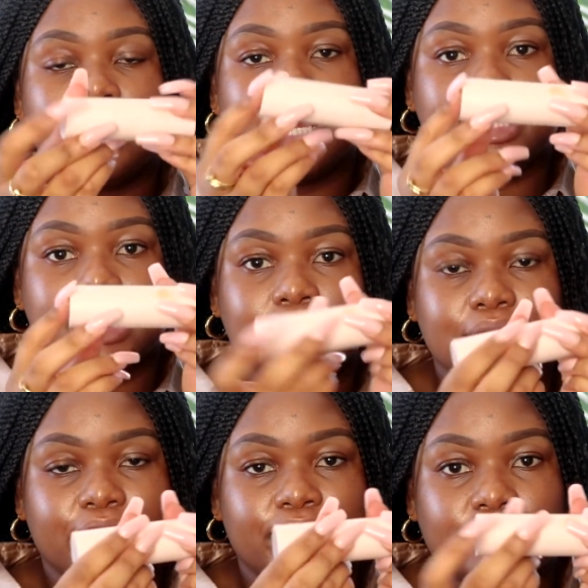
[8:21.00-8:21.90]

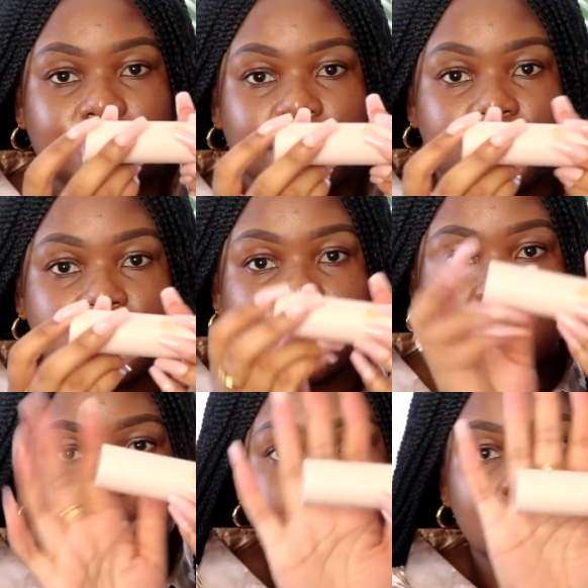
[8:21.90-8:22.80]
Atelier
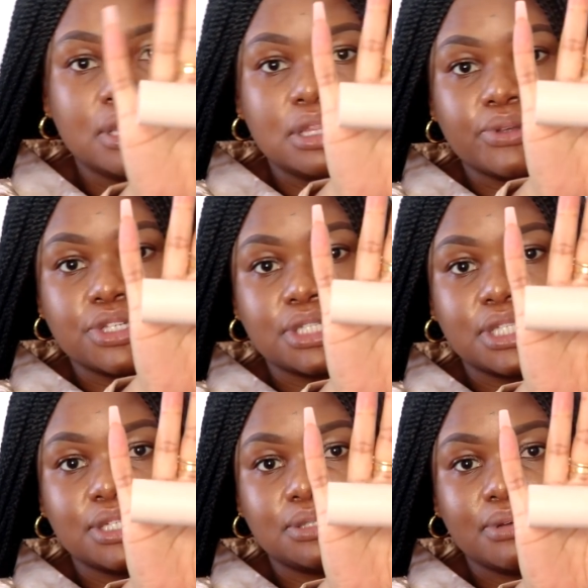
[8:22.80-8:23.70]
foundation, which is
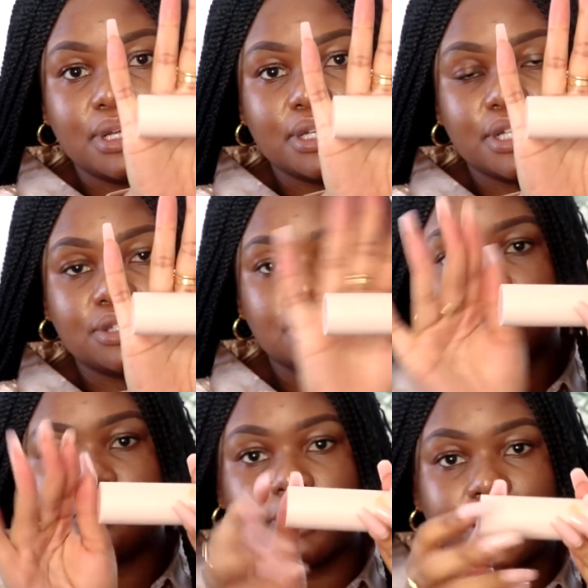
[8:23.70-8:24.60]
this one. It's so
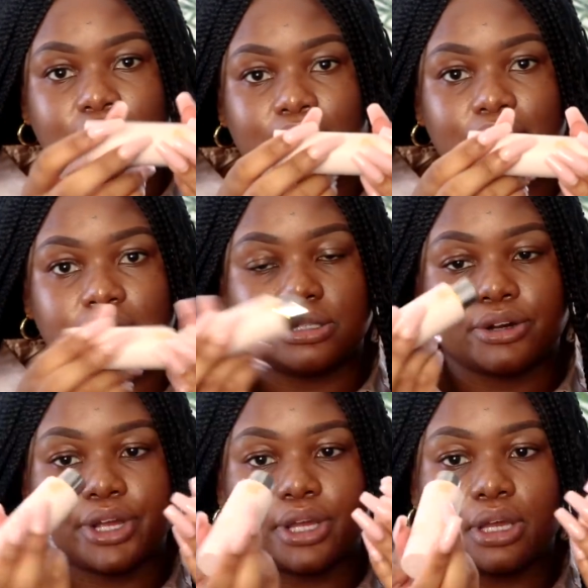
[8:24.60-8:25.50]
bright, guys,
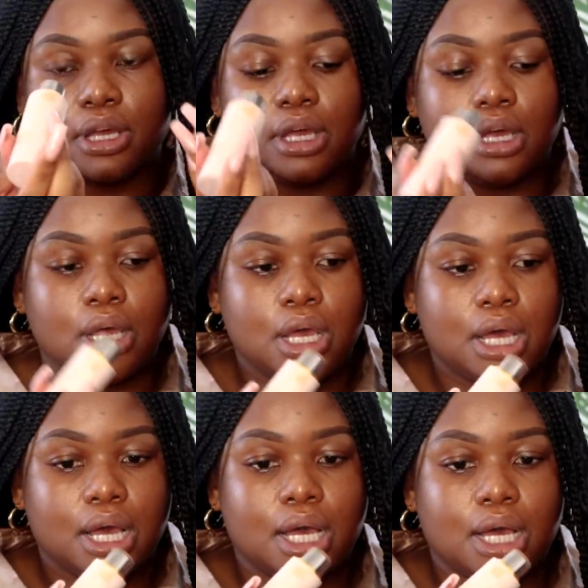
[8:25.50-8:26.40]
sorry.
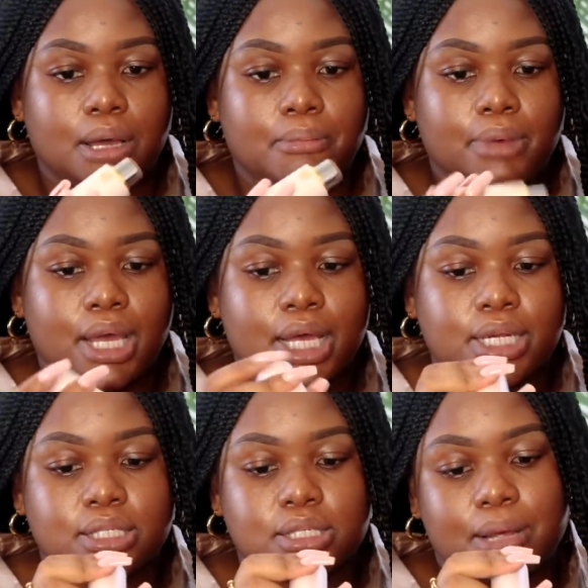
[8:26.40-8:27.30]

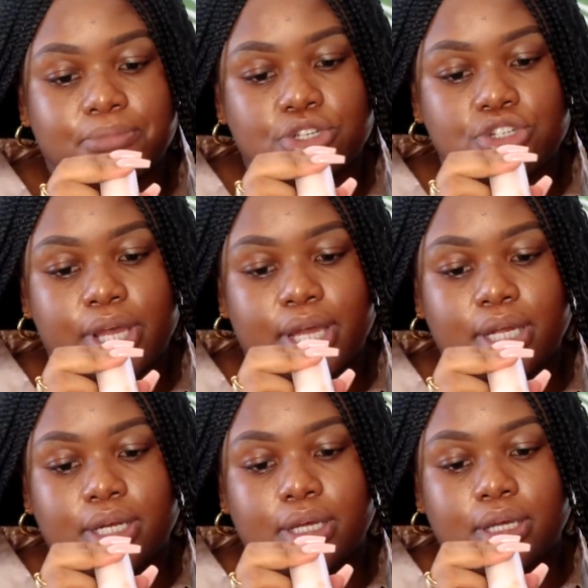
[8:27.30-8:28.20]
And I'm the shade